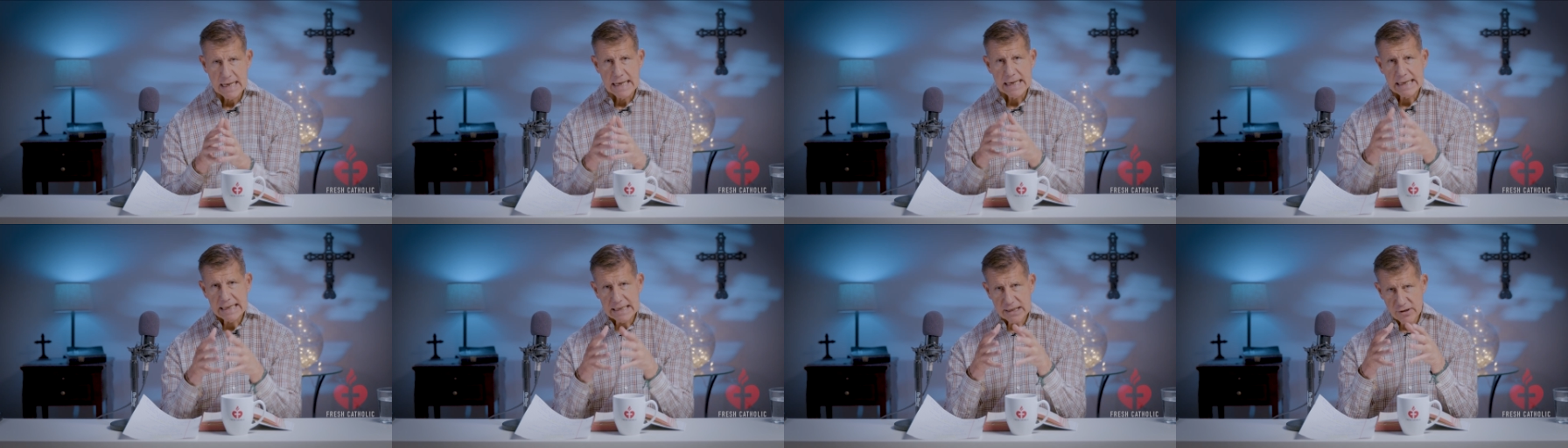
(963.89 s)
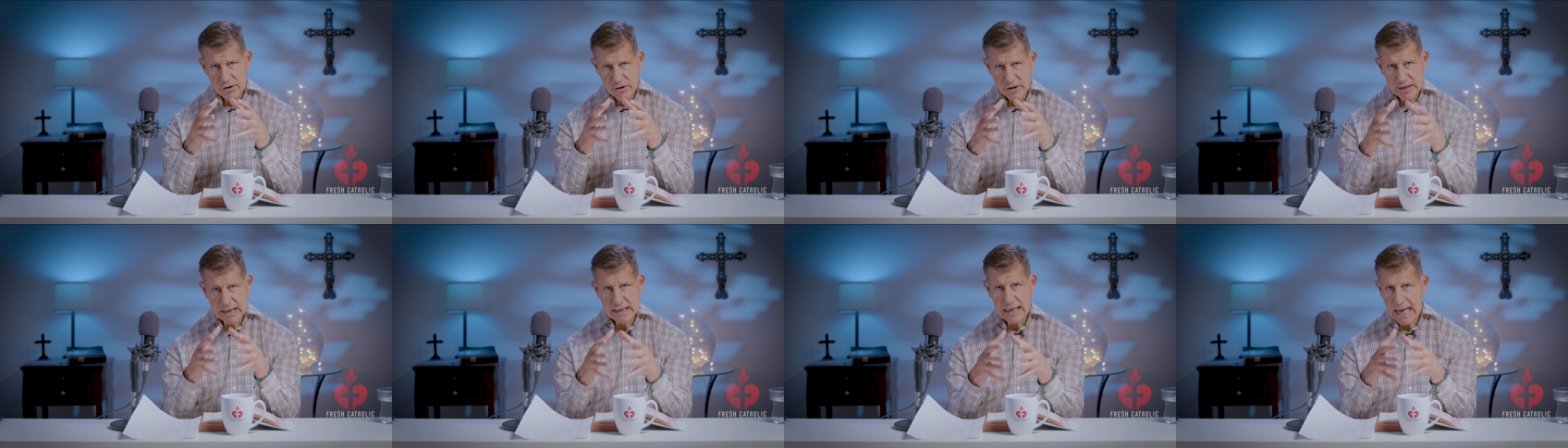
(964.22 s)

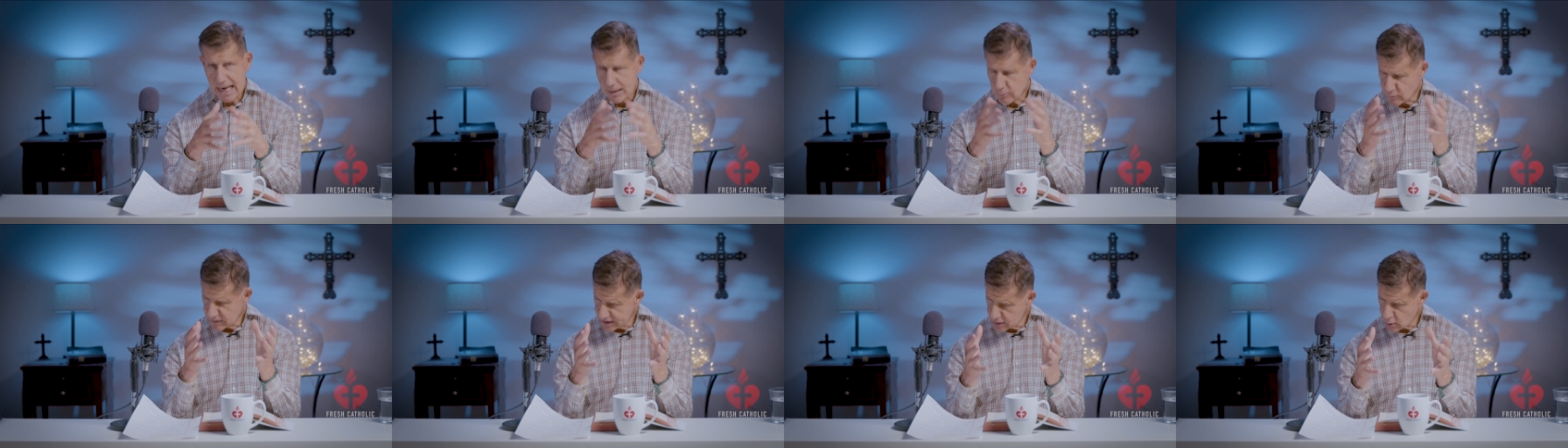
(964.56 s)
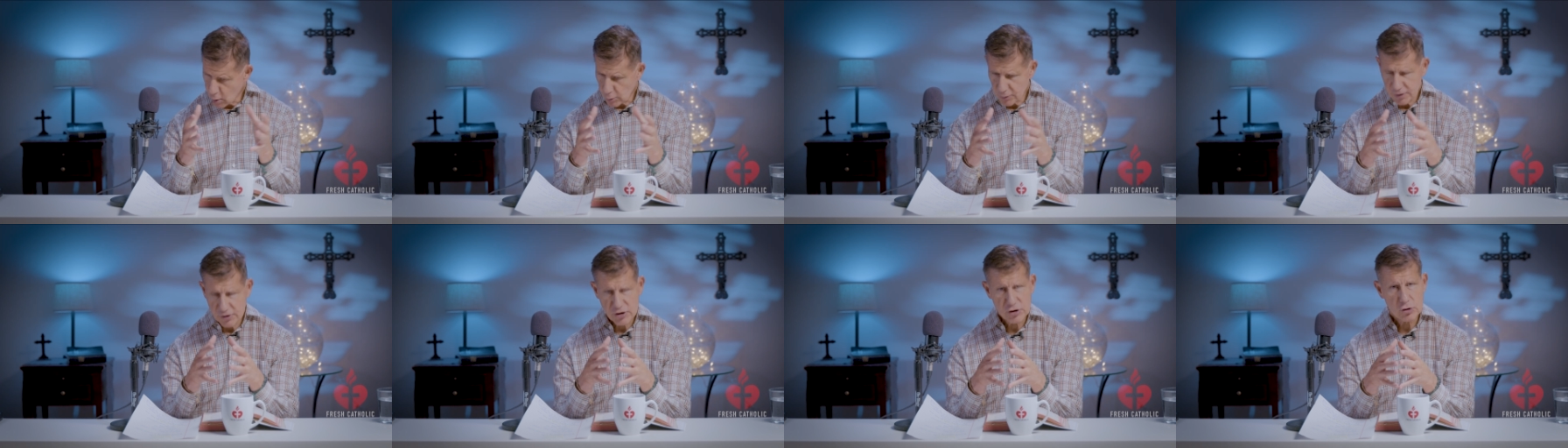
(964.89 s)
is and we
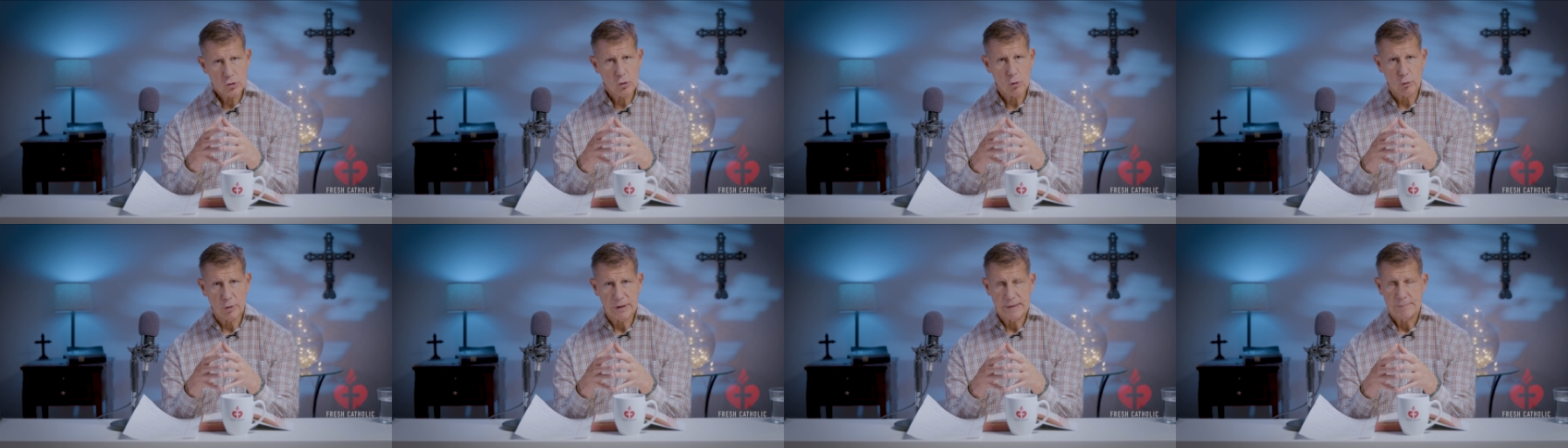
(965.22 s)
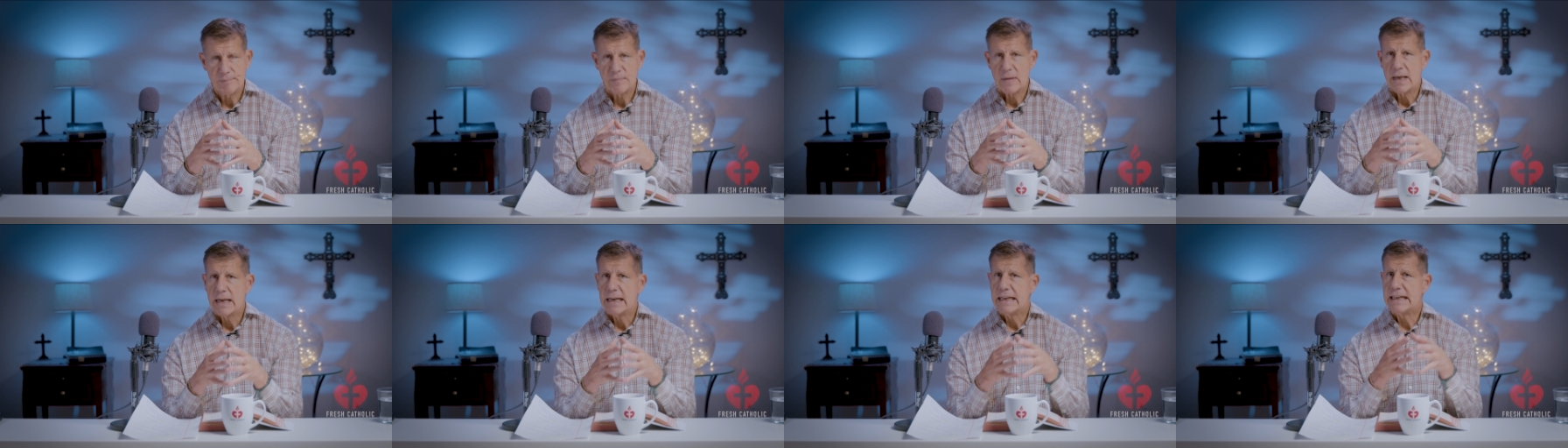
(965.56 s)
know the story,
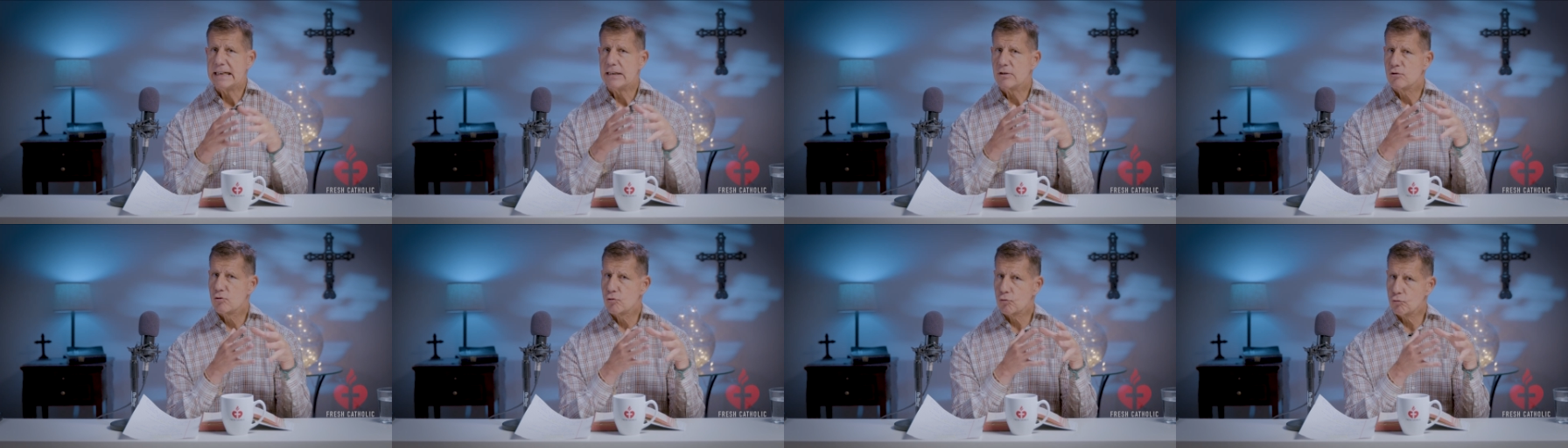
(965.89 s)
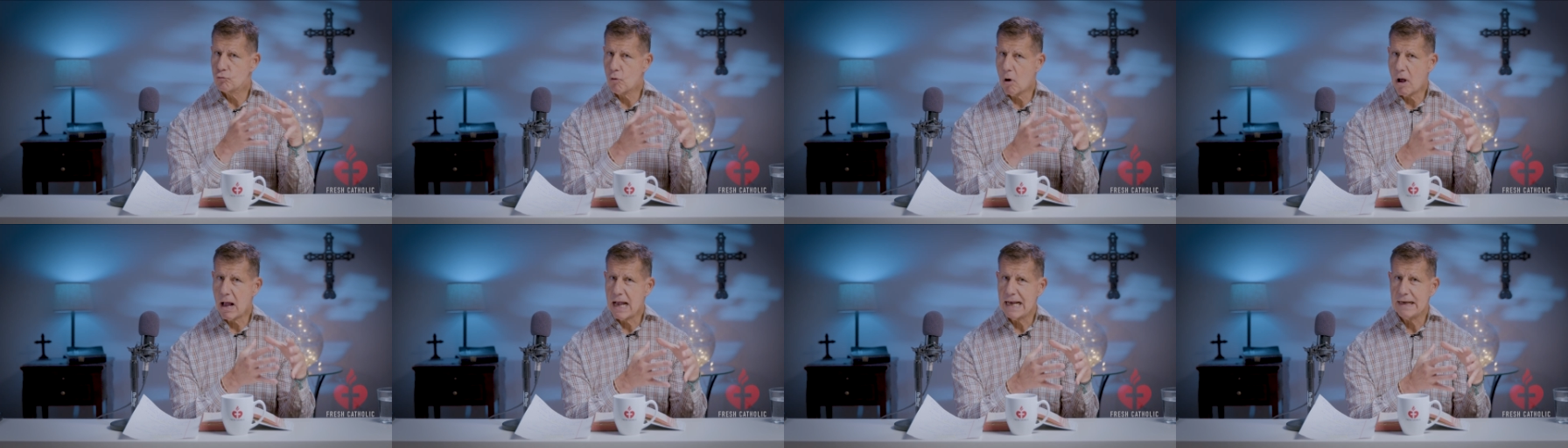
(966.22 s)
he
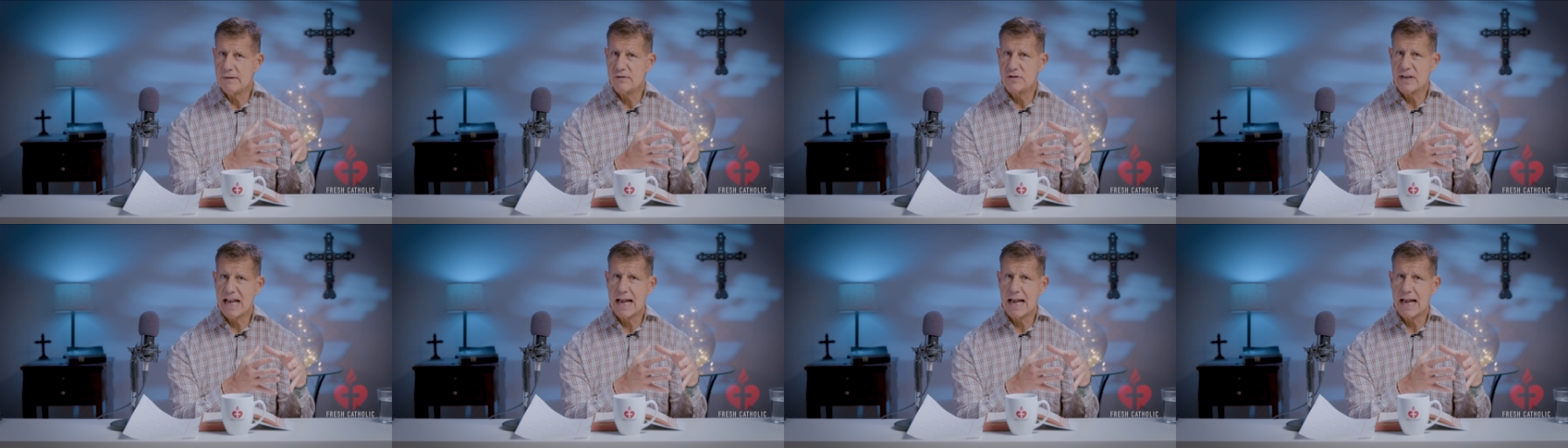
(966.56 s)
drives